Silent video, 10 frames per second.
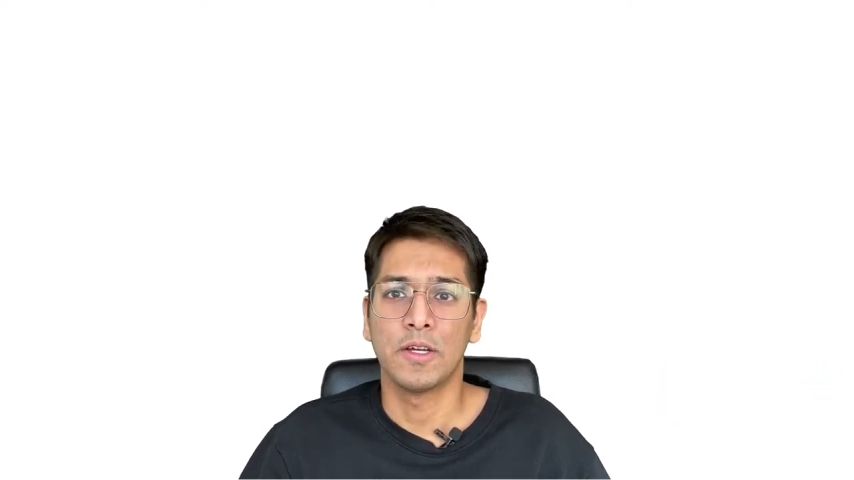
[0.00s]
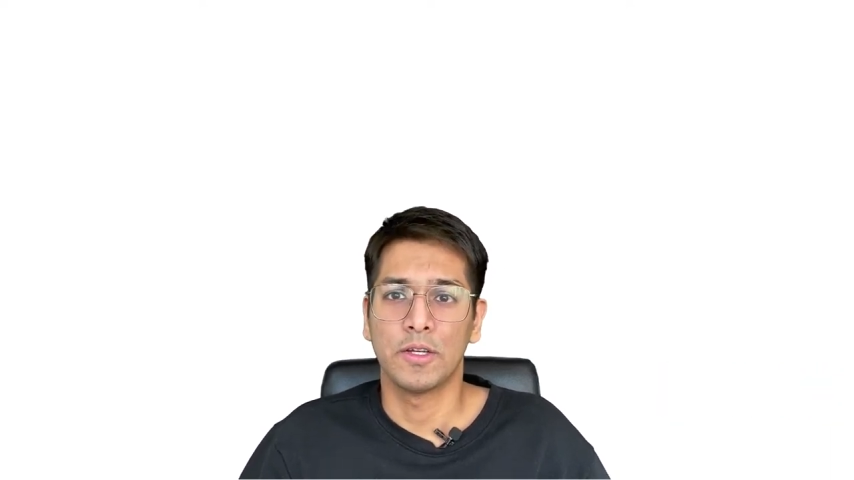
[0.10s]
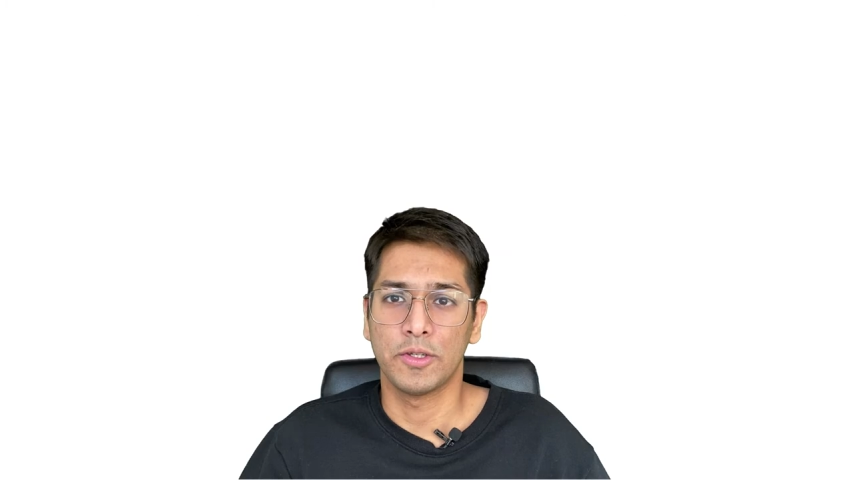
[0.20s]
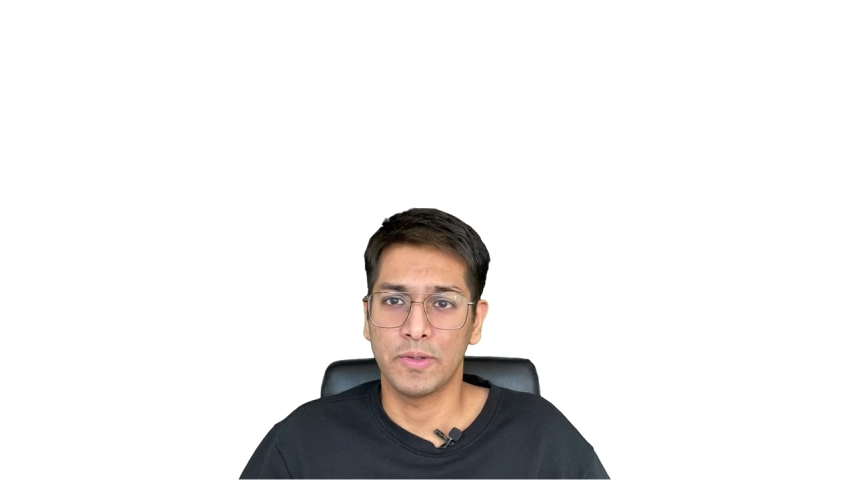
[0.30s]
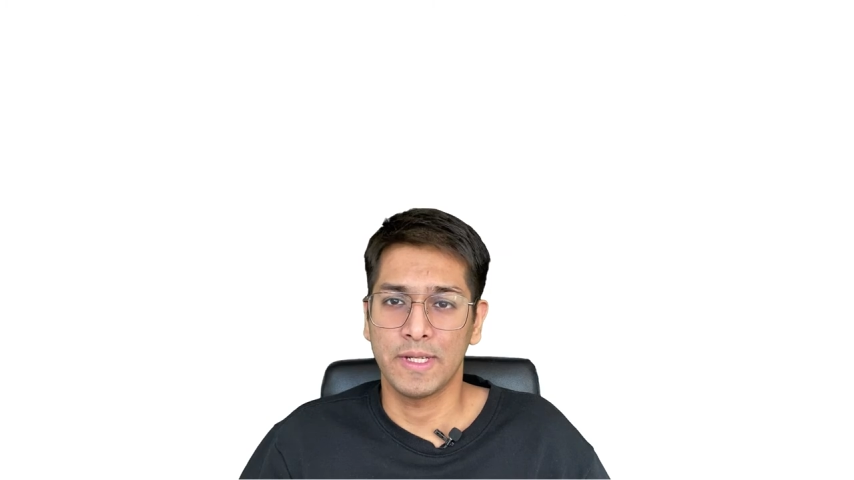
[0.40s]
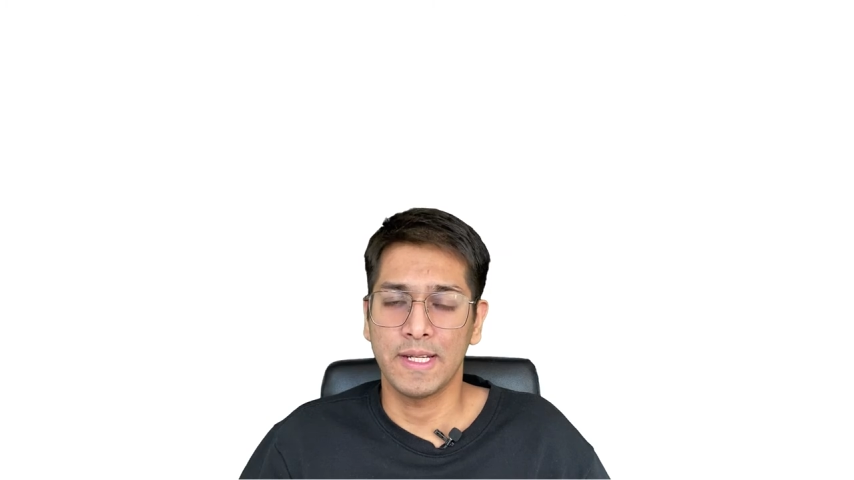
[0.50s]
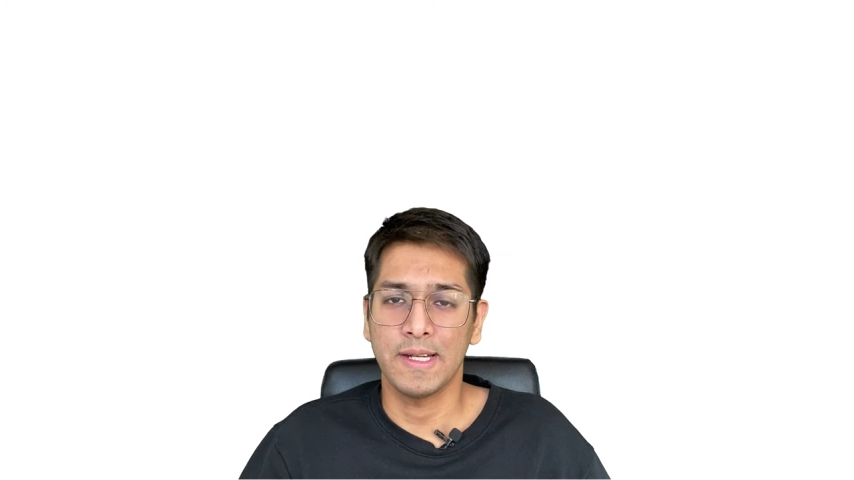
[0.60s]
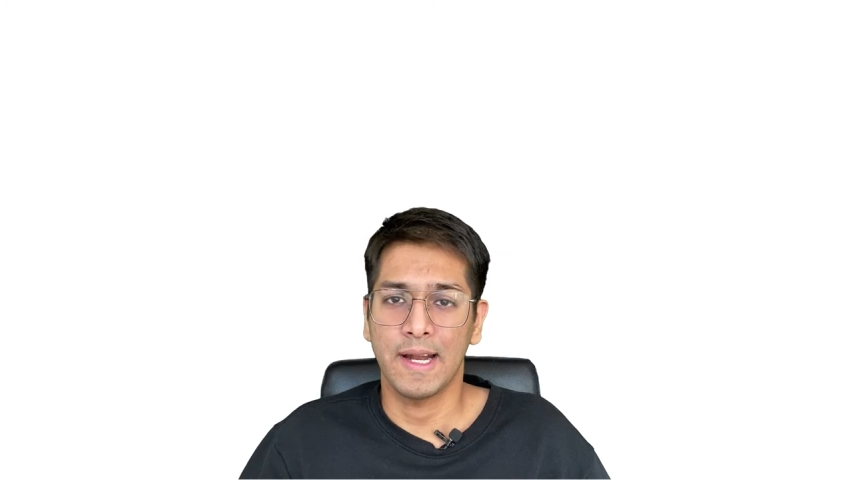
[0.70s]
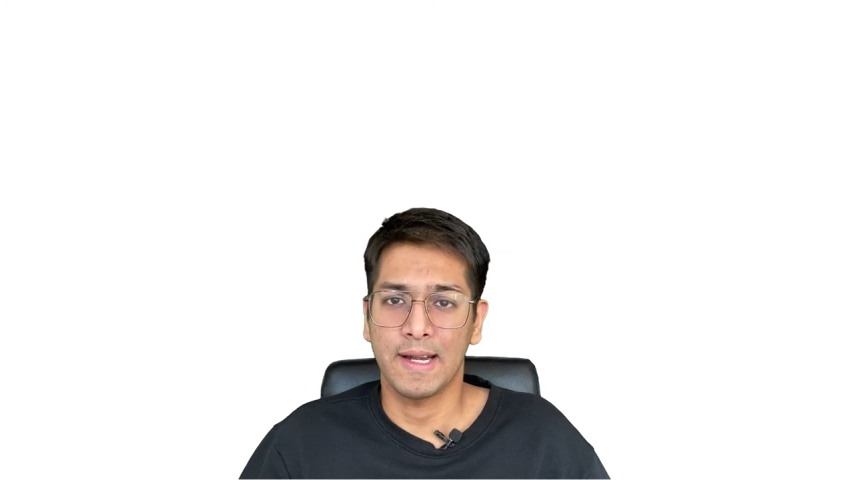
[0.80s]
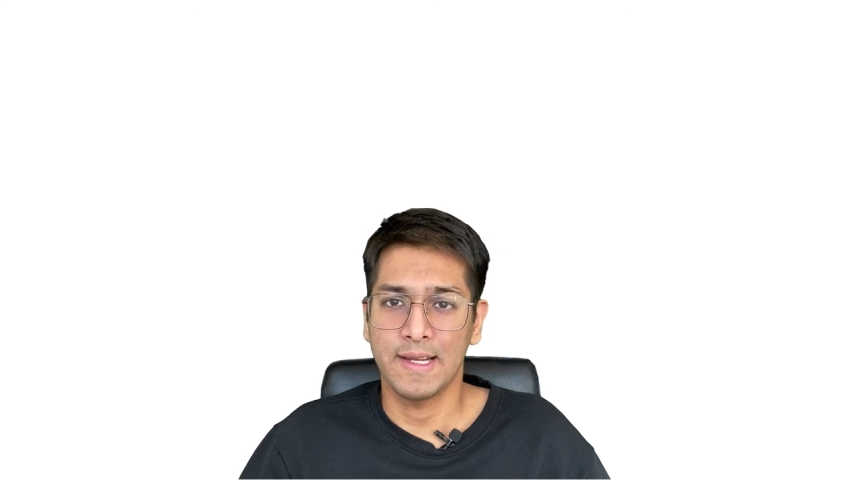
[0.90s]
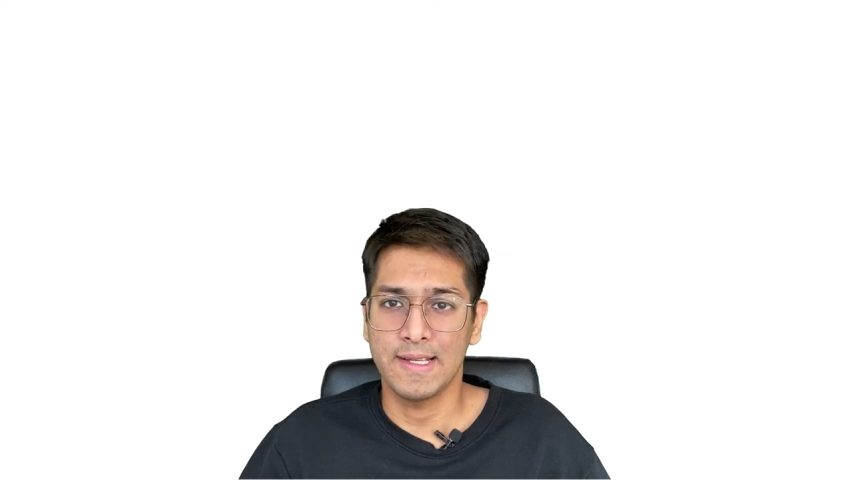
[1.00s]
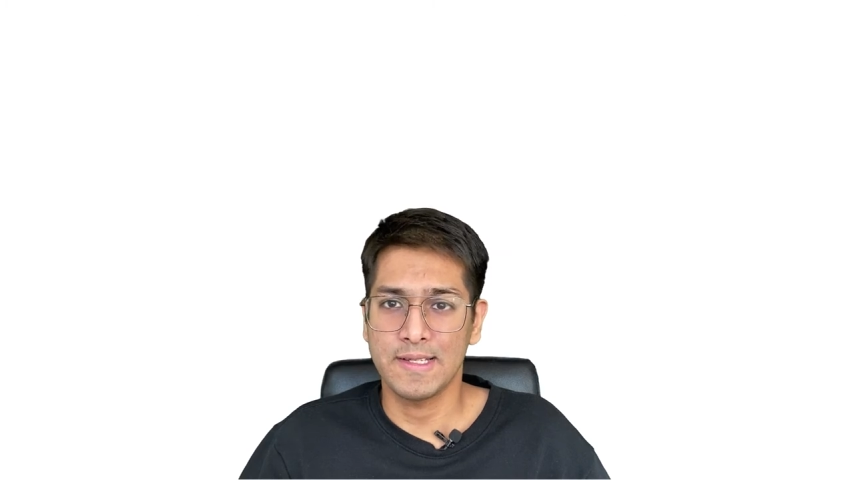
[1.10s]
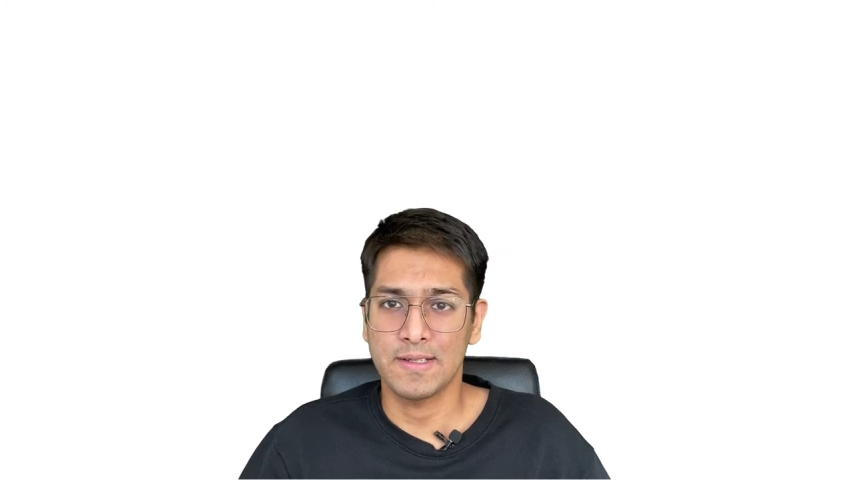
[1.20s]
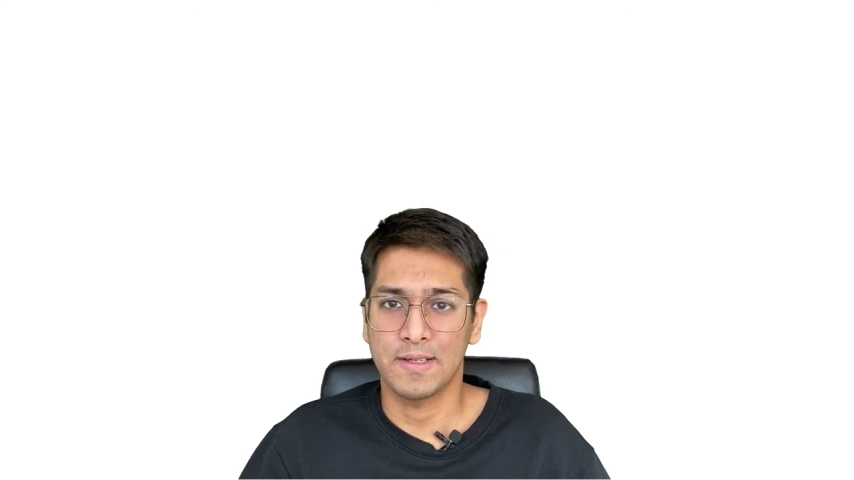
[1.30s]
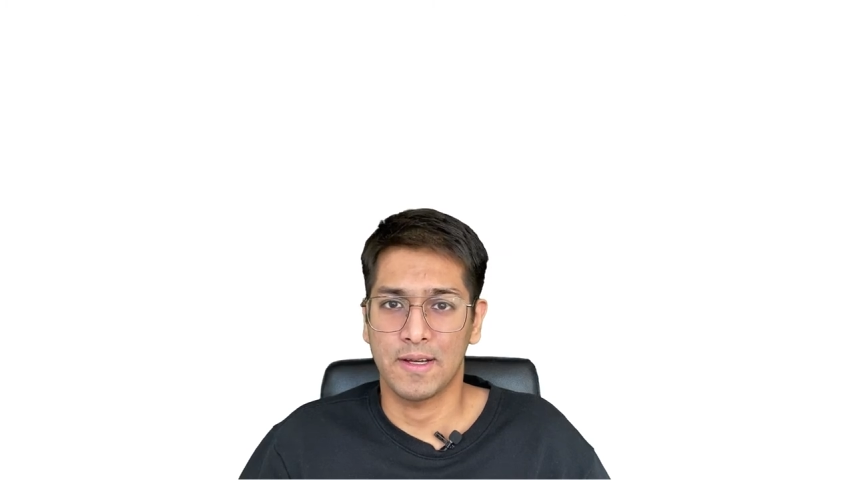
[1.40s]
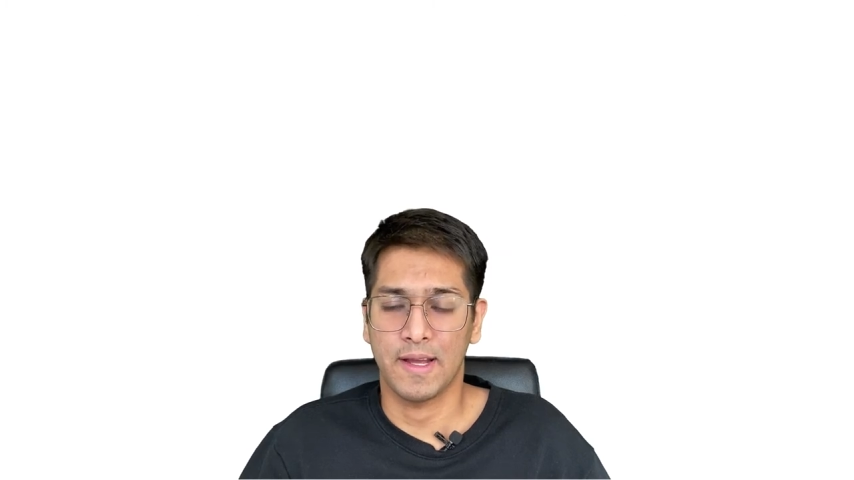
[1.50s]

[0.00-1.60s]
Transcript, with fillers: you need at least